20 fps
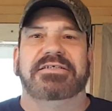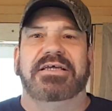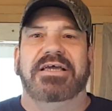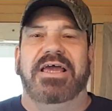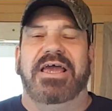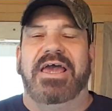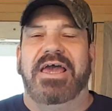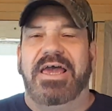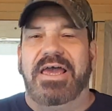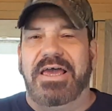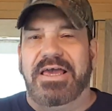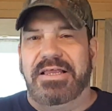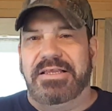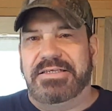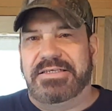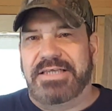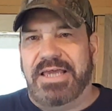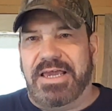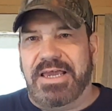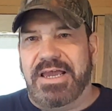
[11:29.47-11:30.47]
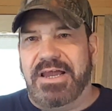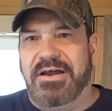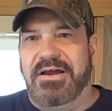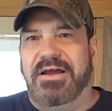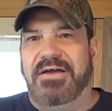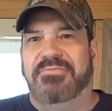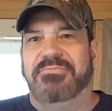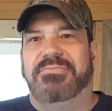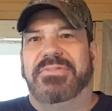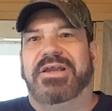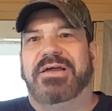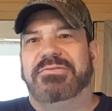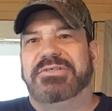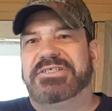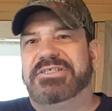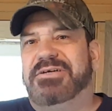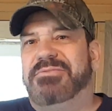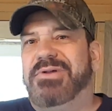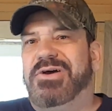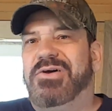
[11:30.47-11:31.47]
and take care of them, but I'm
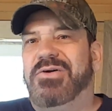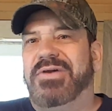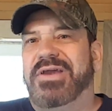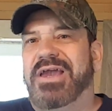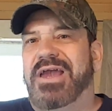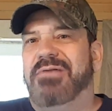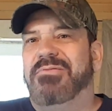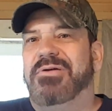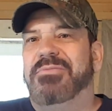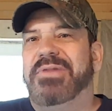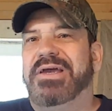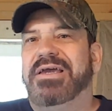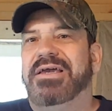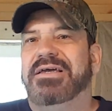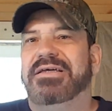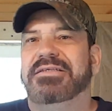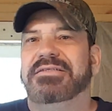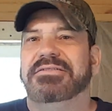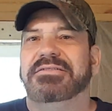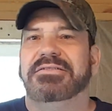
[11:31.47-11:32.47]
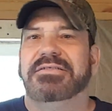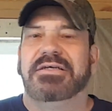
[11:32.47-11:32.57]
still my own cameraman.